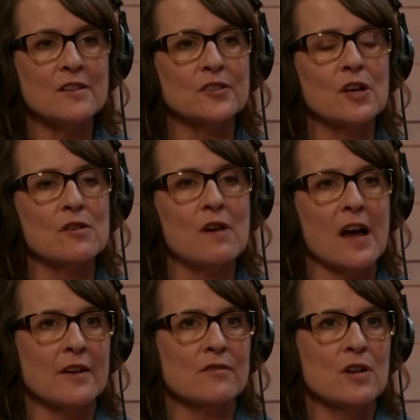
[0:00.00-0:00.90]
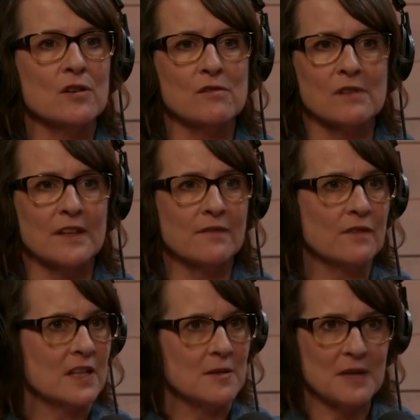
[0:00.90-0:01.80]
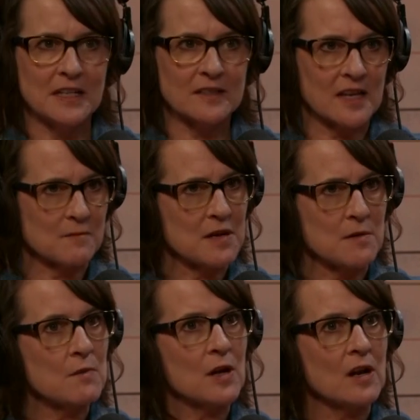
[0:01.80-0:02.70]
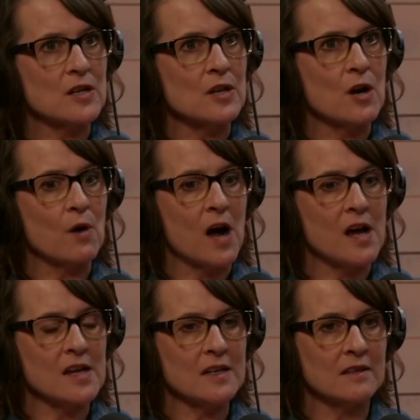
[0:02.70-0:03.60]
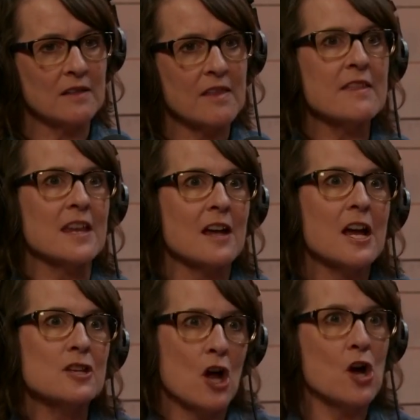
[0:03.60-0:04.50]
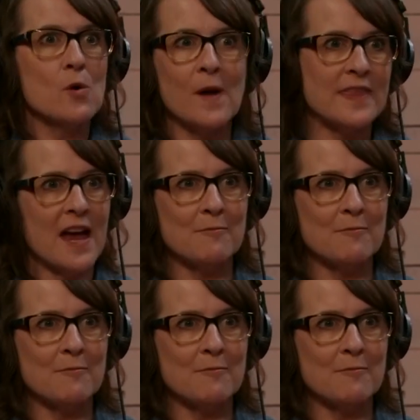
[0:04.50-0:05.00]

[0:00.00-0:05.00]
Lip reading: So I don't know if anybody's like me, but I think I know what that